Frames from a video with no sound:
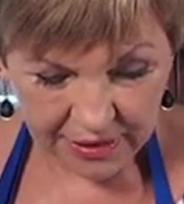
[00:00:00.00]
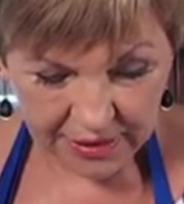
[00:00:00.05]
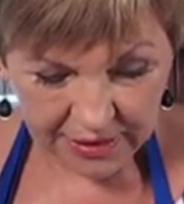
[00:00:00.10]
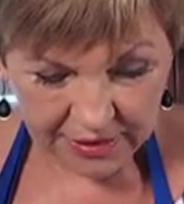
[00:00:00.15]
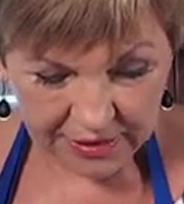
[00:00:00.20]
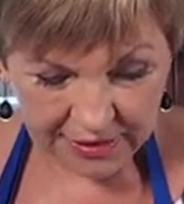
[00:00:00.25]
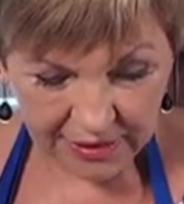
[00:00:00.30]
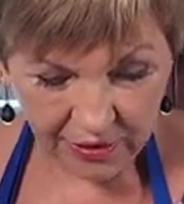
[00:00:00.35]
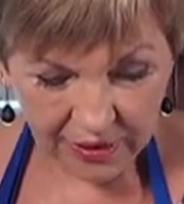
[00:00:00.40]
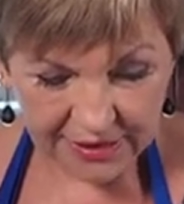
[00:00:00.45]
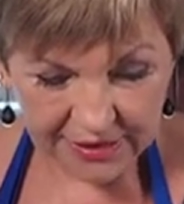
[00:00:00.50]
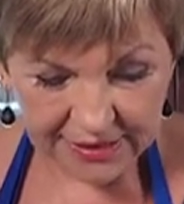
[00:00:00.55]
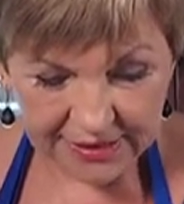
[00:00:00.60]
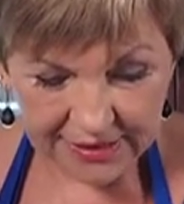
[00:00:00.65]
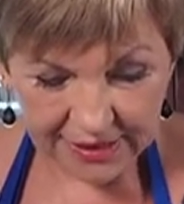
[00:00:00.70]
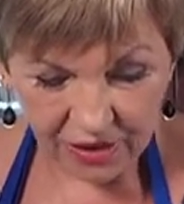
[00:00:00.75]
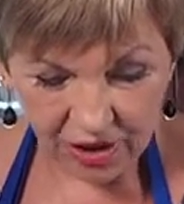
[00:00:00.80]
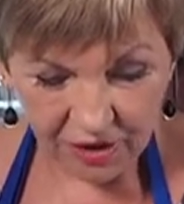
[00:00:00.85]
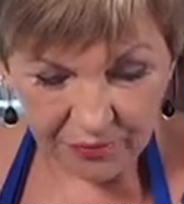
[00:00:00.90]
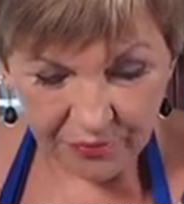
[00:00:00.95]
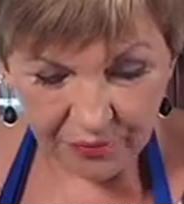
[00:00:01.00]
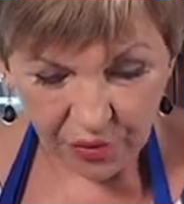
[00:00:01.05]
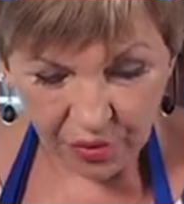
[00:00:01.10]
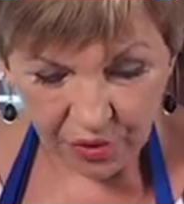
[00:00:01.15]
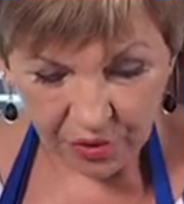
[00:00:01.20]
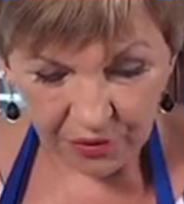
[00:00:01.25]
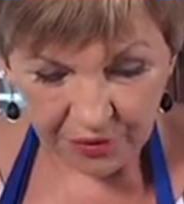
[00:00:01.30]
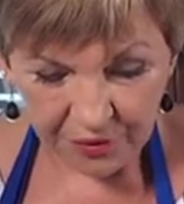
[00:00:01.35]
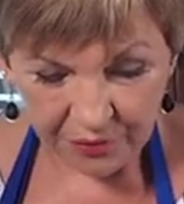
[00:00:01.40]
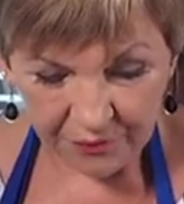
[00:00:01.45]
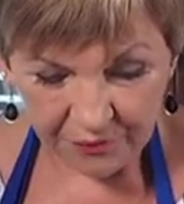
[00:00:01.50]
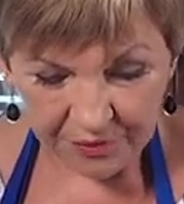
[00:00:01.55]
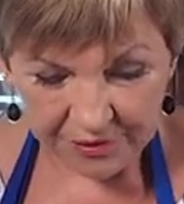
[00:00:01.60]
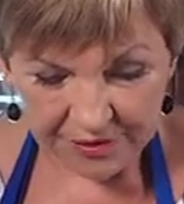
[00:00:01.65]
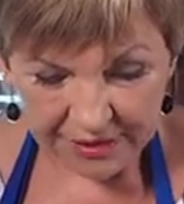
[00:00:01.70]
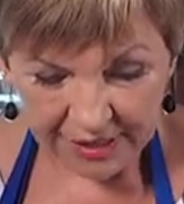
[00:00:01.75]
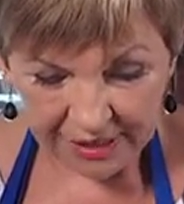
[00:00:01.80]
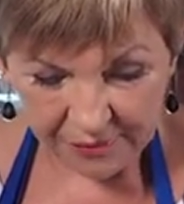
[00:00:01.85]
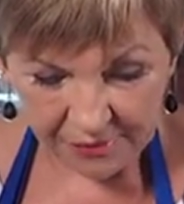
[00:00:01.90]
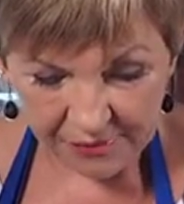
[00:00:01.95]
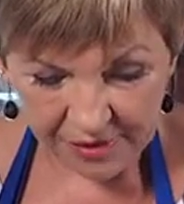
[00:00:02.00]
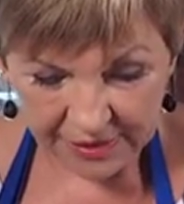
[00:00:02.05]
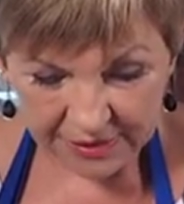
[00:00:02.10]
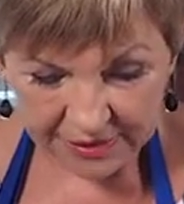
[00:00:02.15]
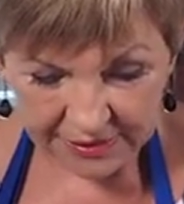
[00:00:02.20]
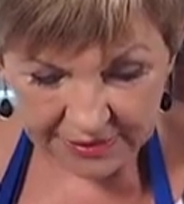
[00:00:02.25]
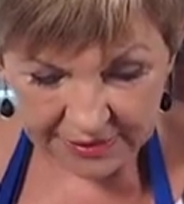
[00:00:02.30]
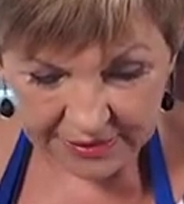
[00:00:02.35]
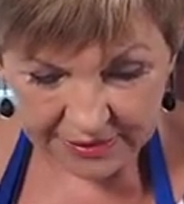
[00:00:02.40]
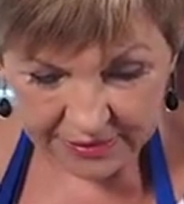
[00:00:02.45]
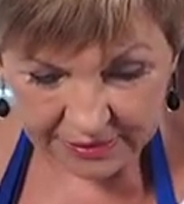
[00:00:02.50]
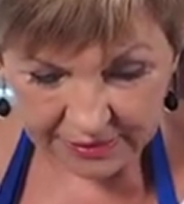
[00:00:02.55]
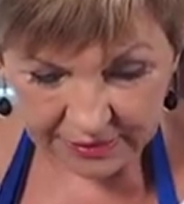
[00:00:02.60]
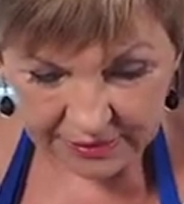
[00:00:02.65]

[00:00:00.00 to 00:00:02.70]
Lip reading: So as I said, I boiled them for 10 minutes.